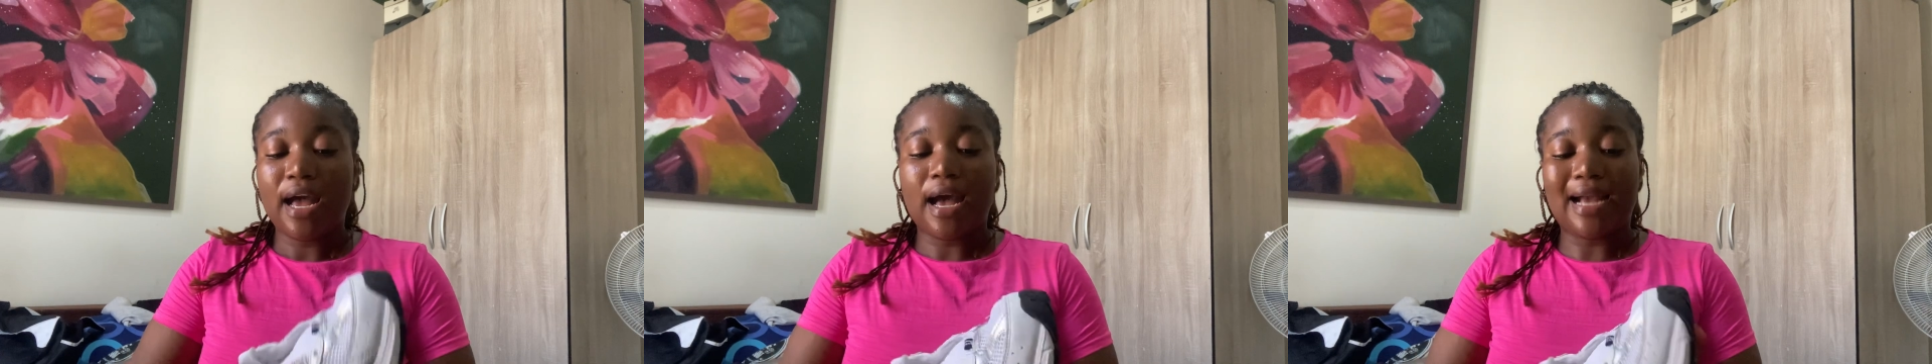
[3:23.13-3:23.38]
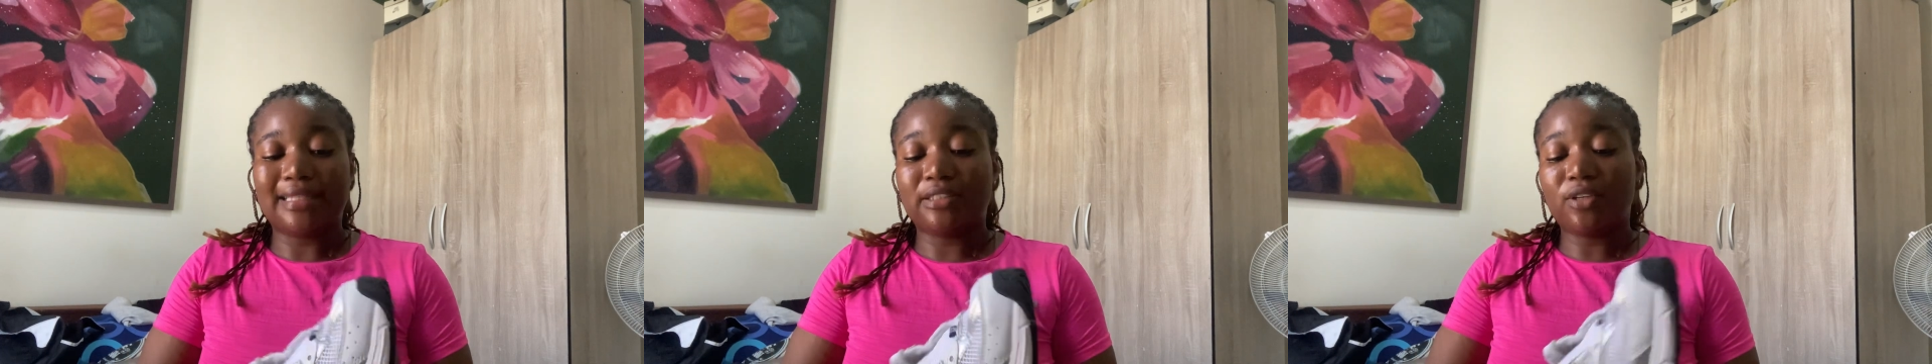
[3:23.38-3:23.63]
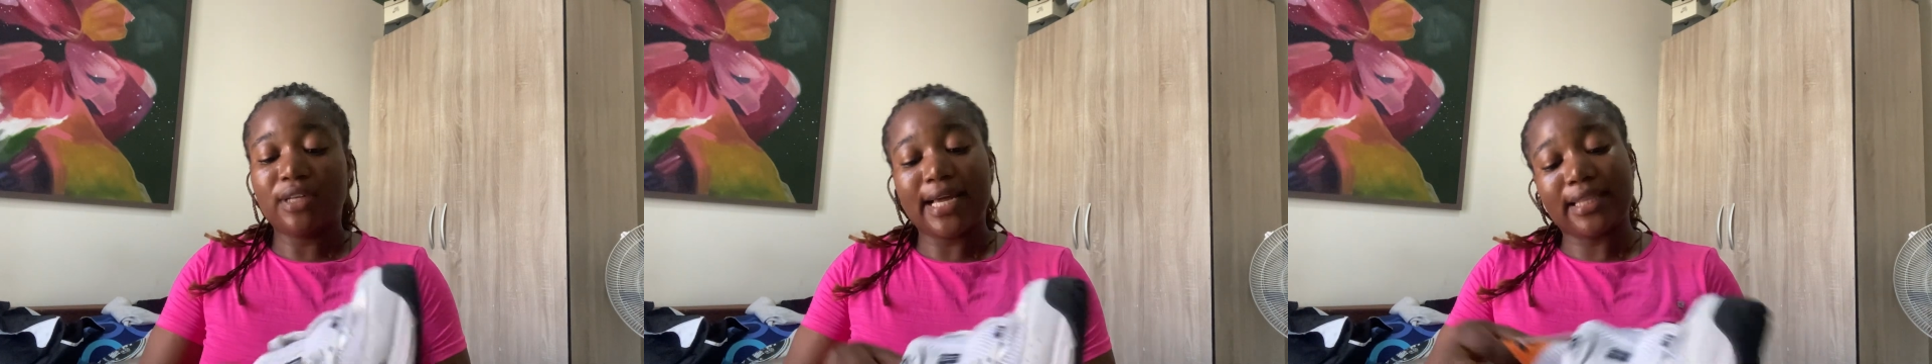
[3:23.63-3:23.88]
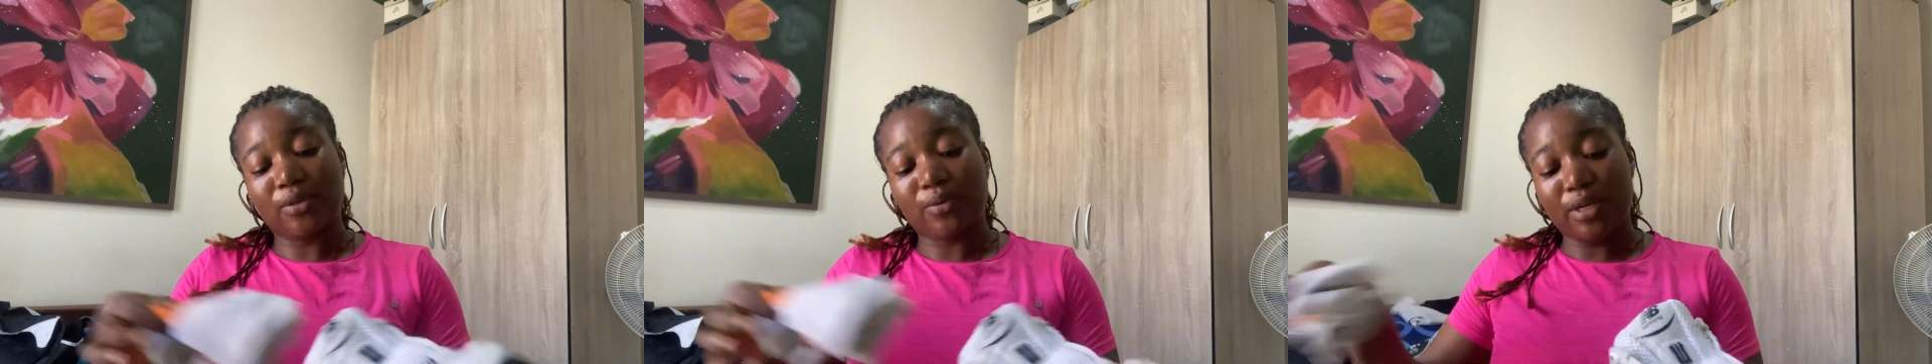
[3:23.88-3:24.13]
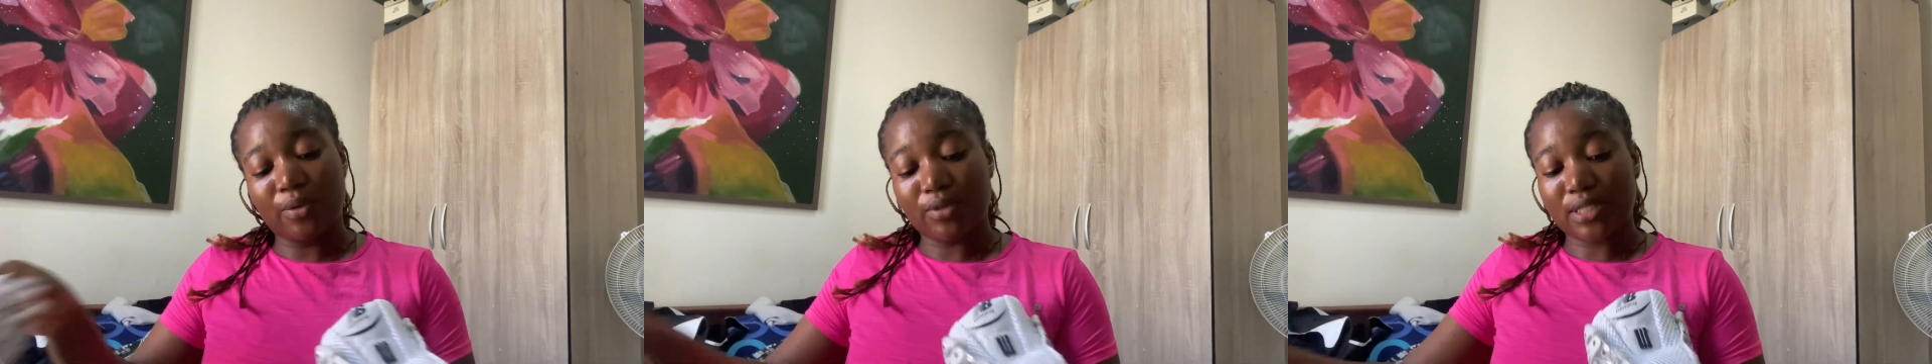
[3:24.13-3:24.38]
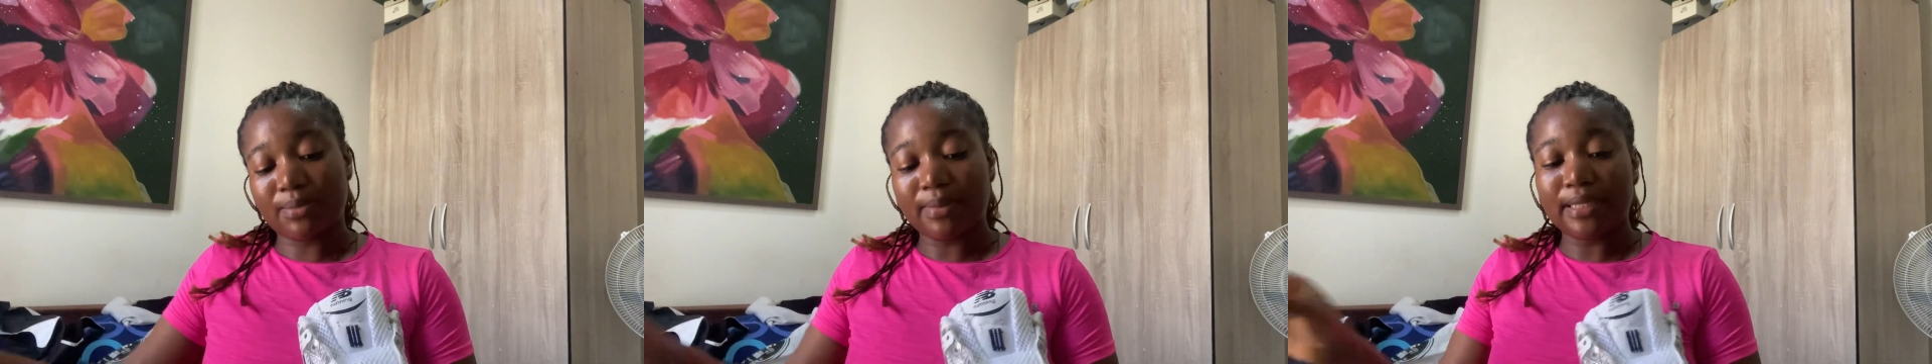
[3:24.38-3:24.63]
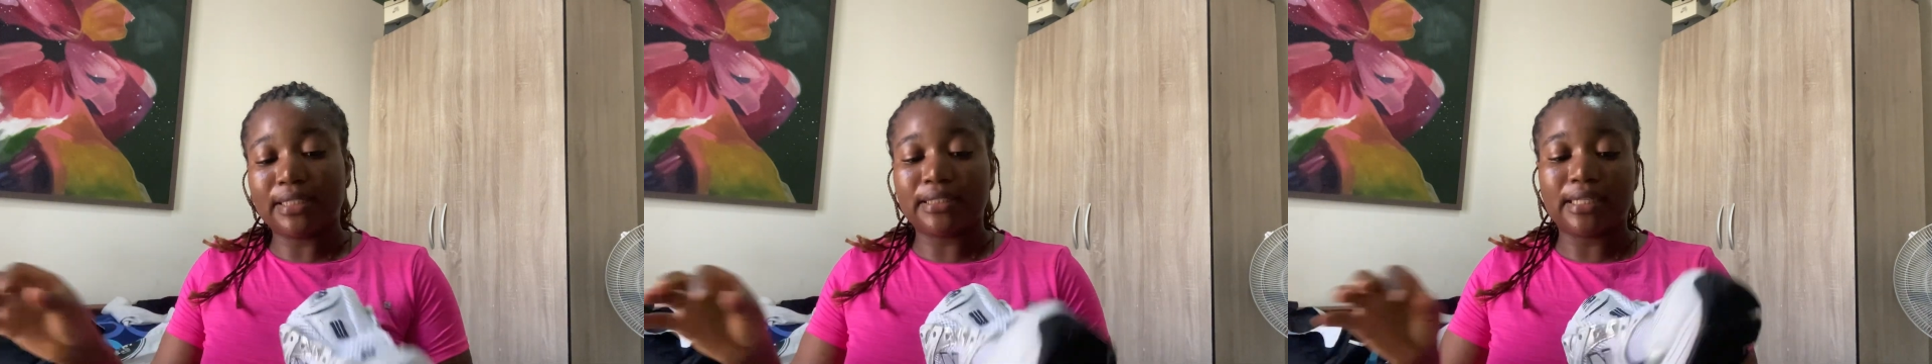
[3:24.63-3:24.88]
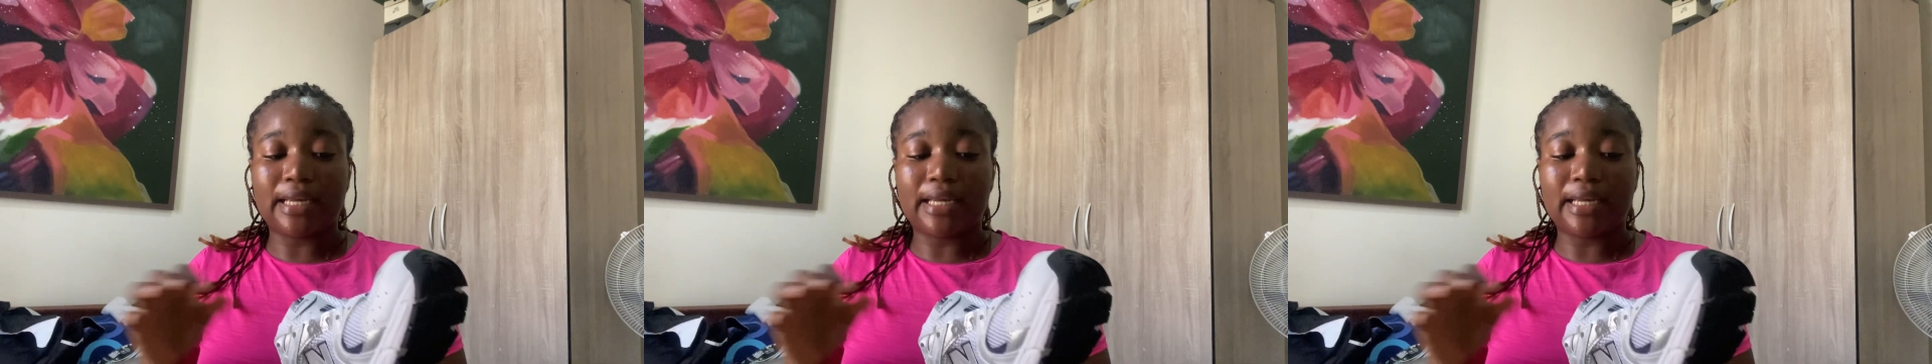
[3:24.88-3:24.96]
I did not like the way it was smelling.